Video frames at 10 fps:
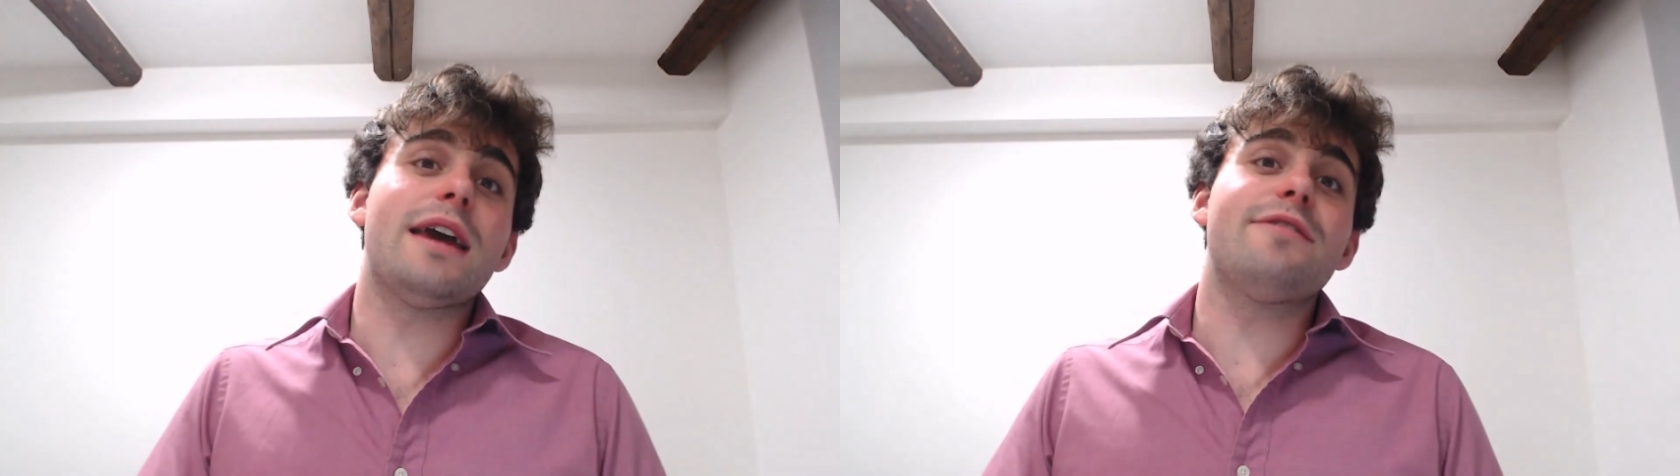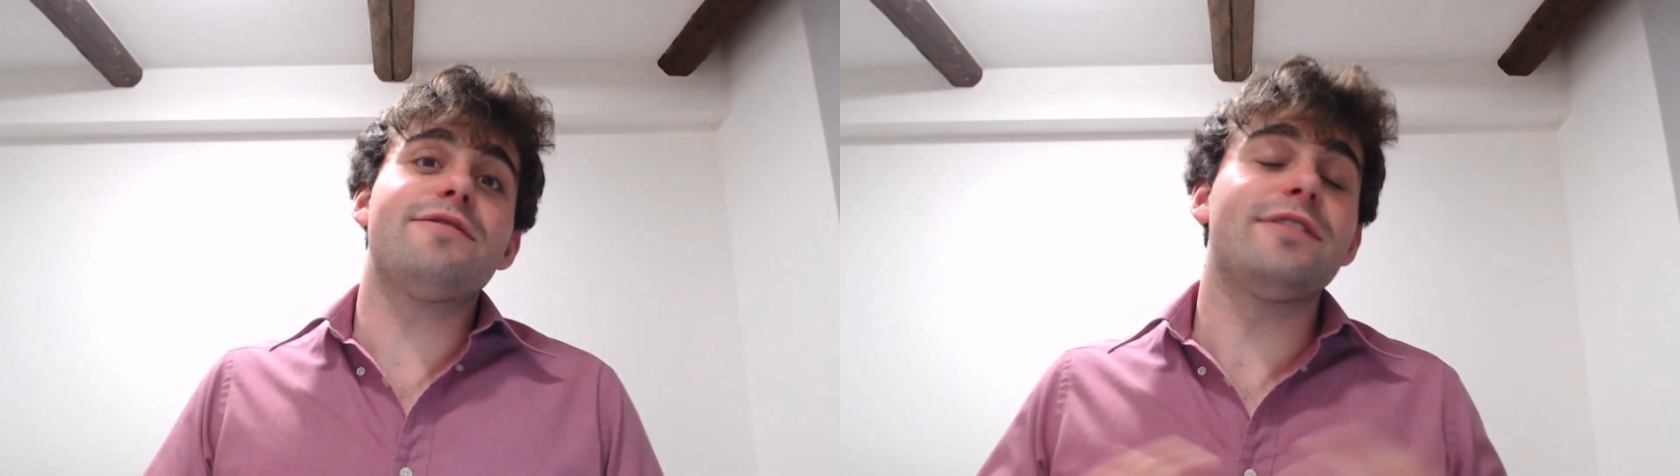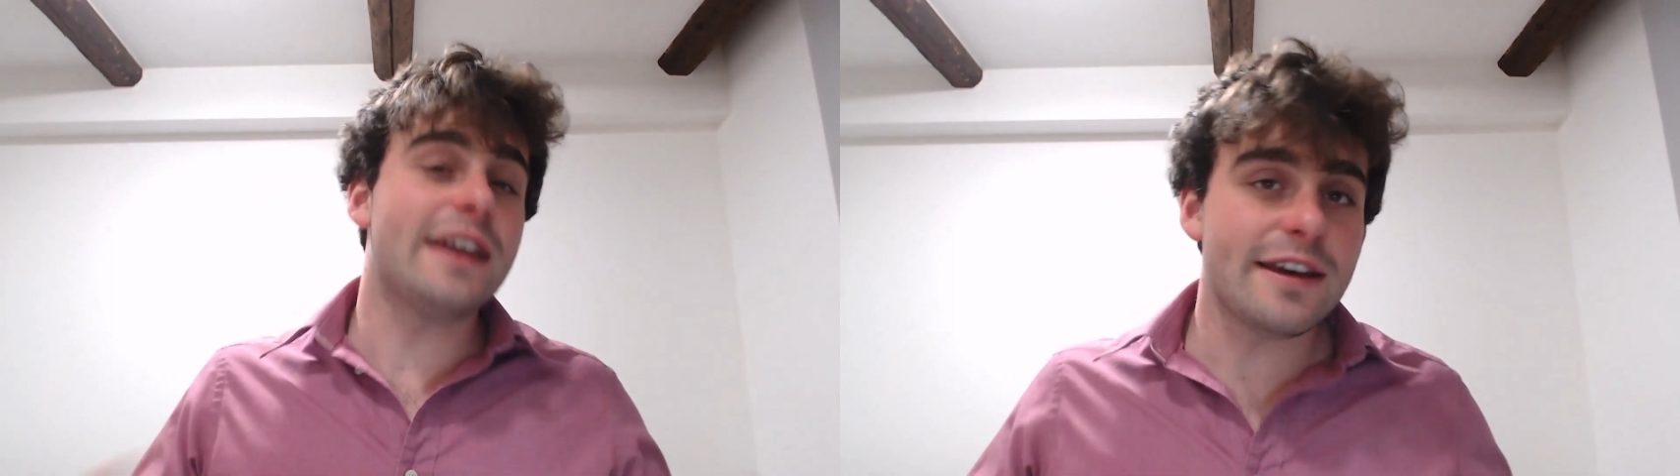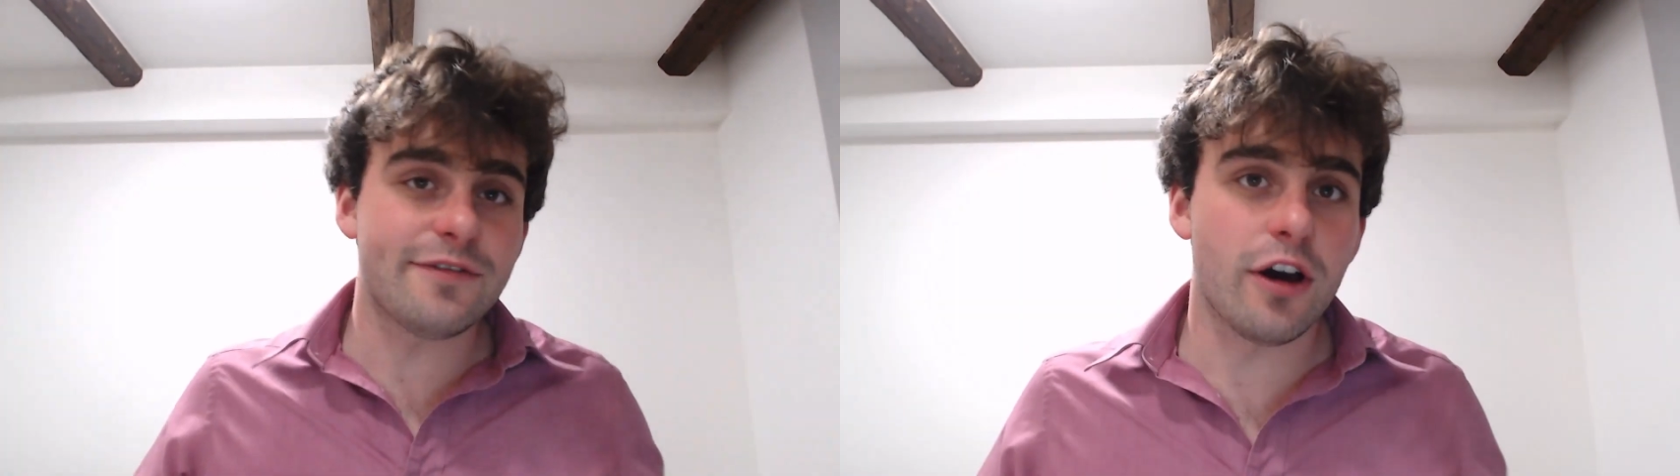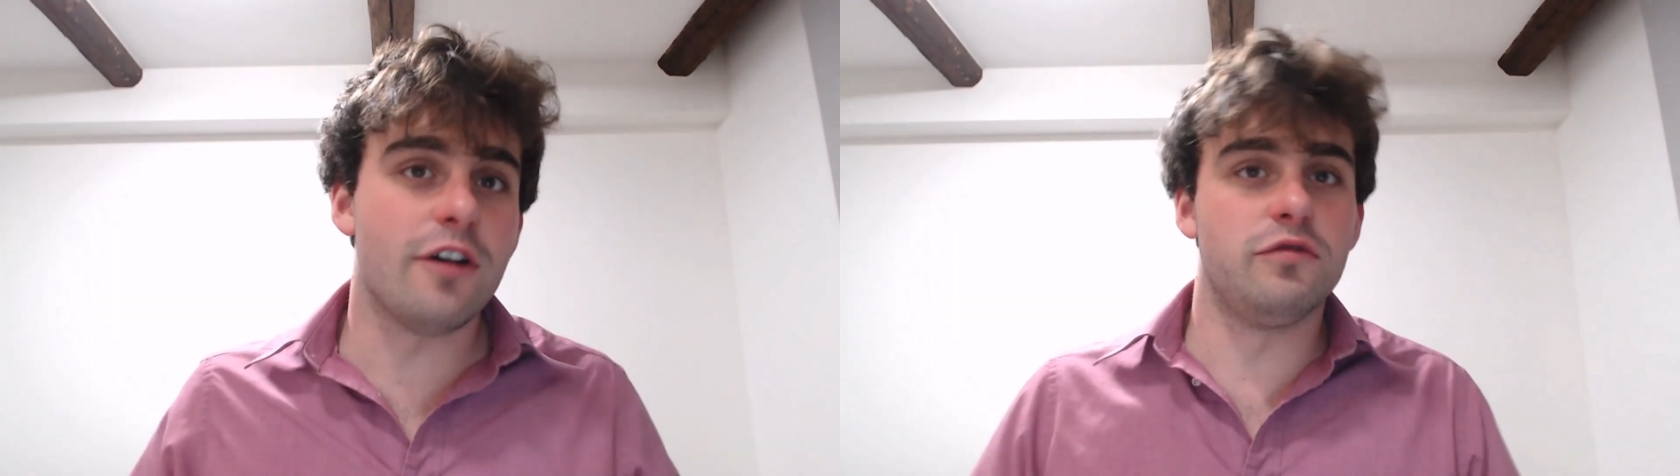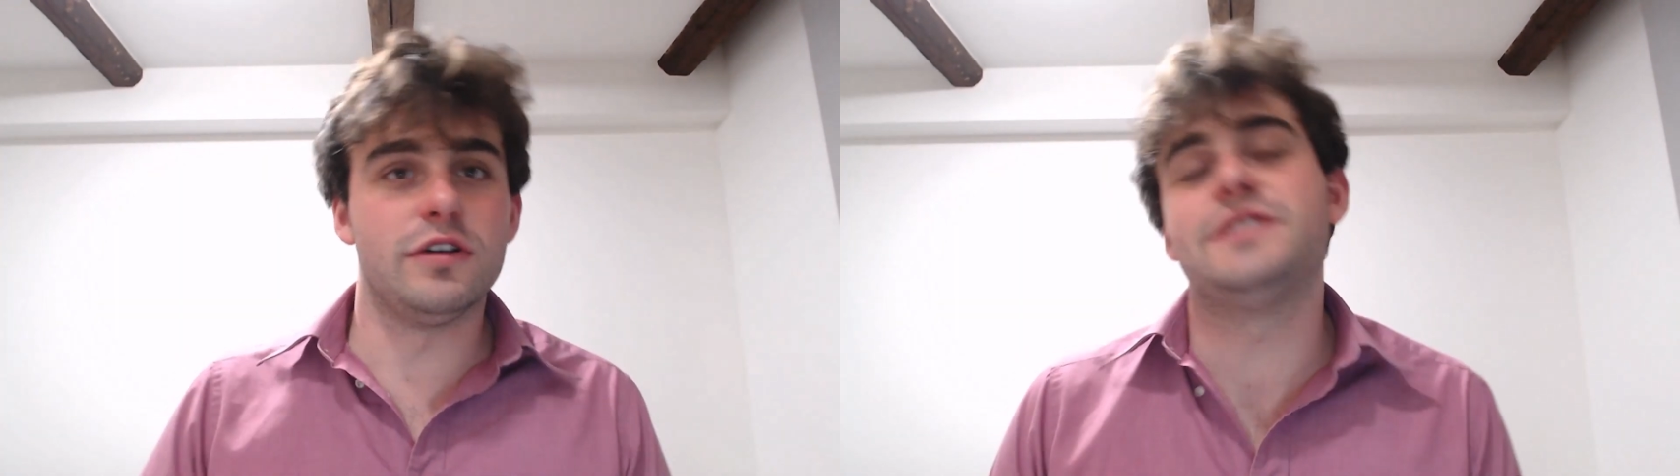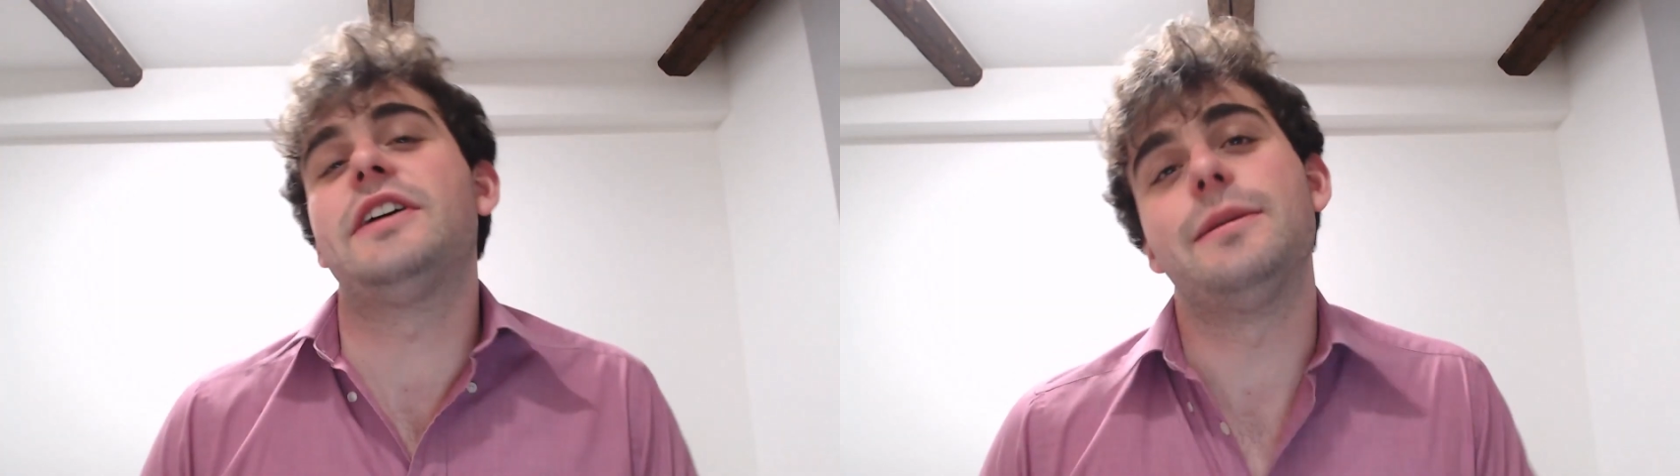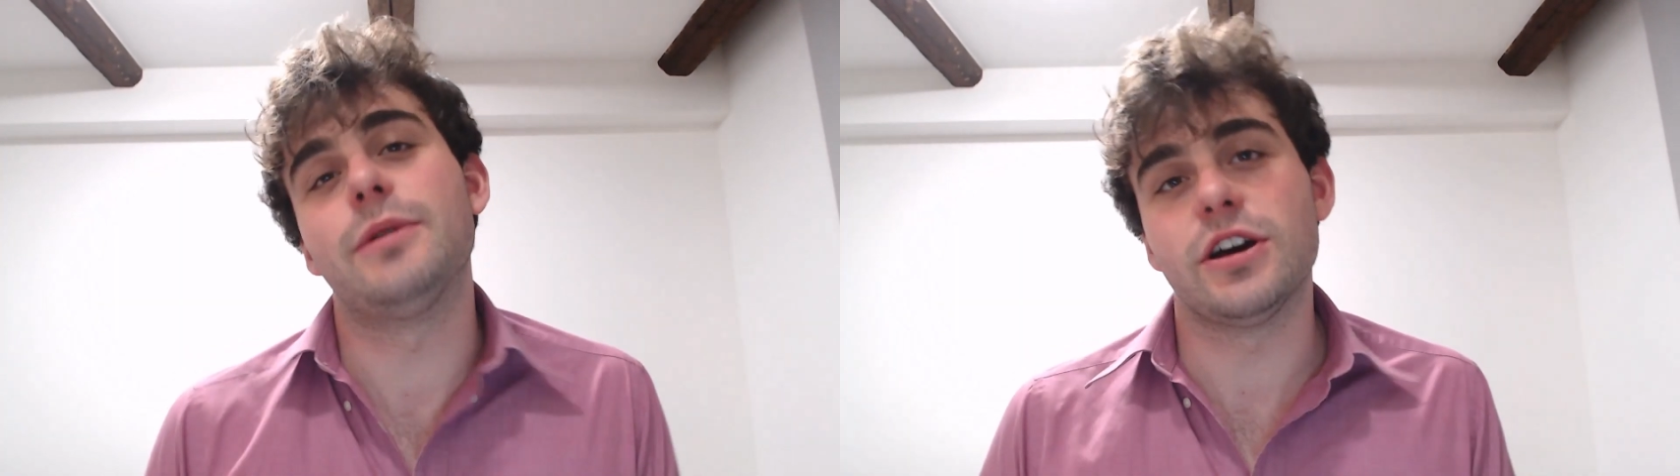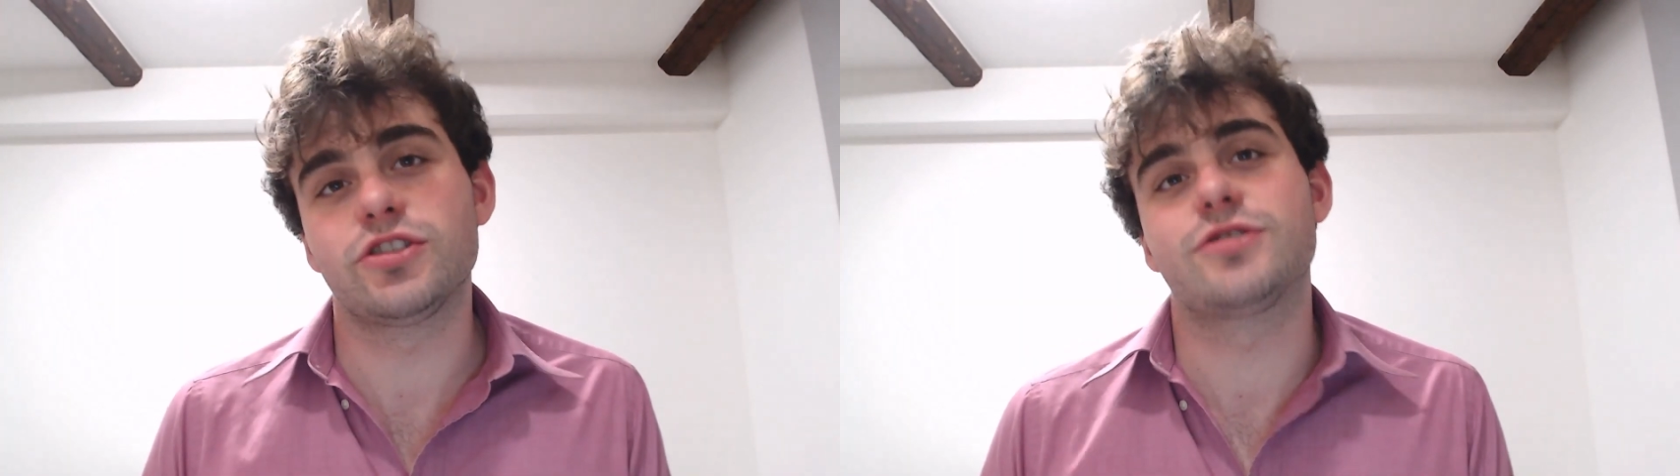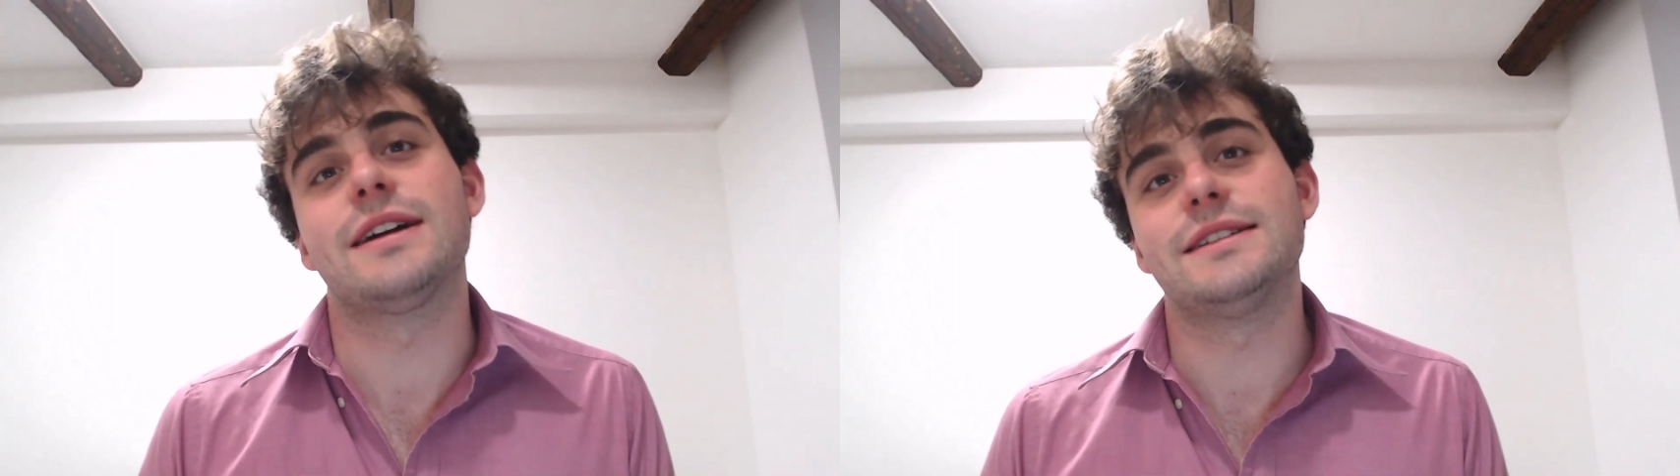a flavour of what is available at
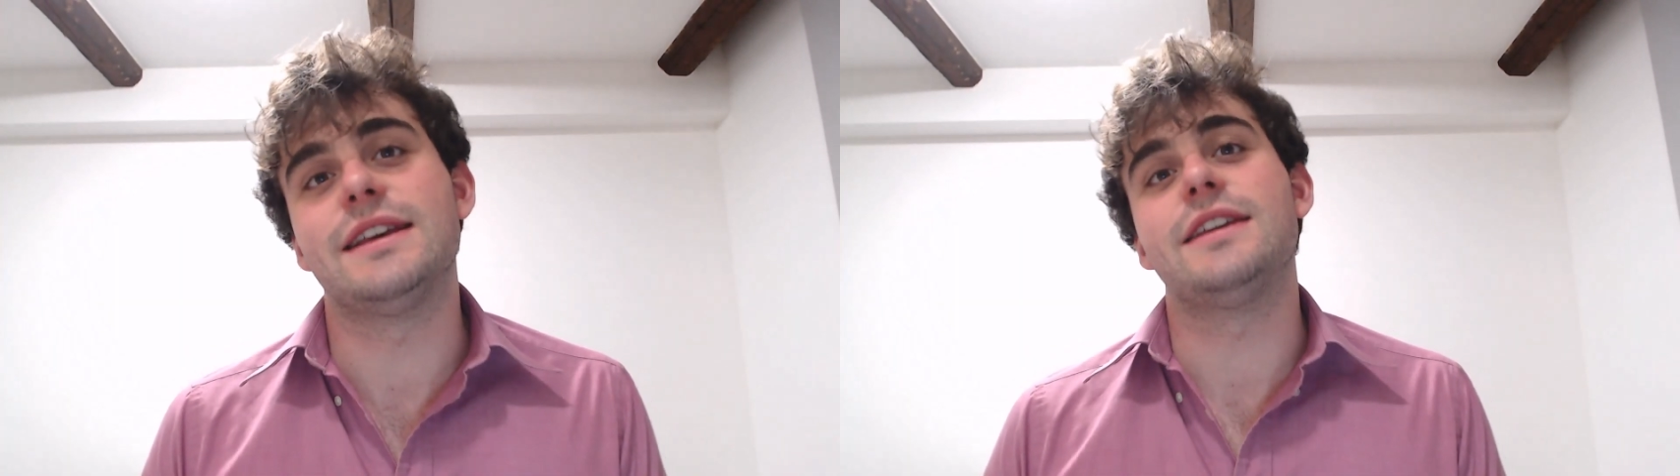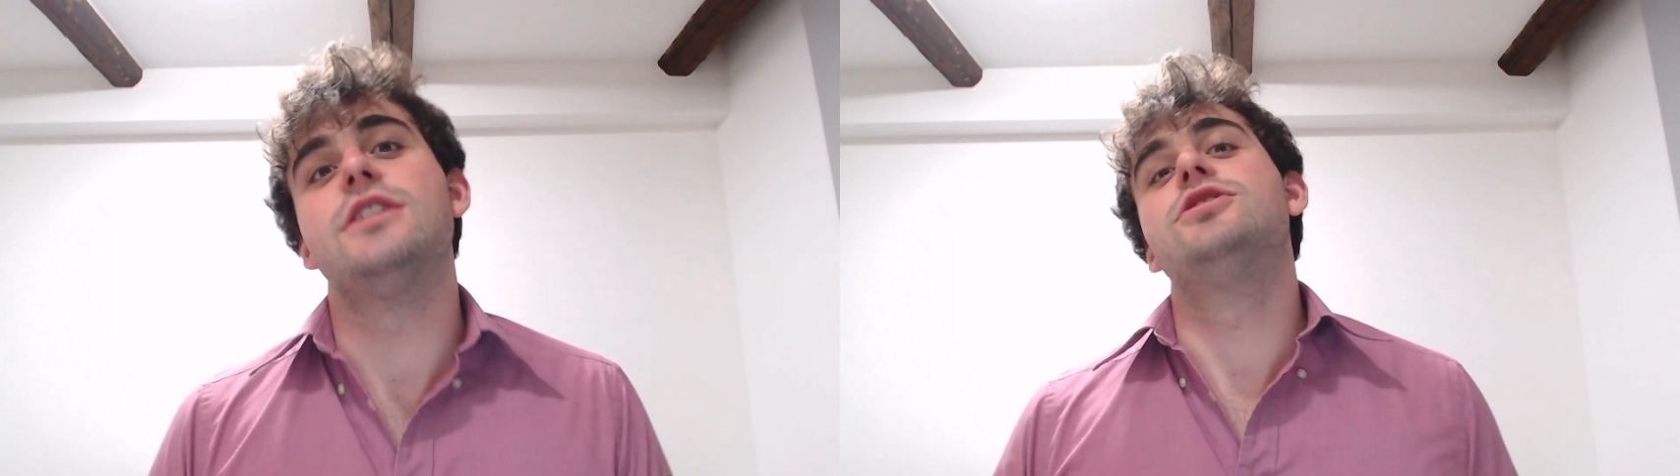Astranti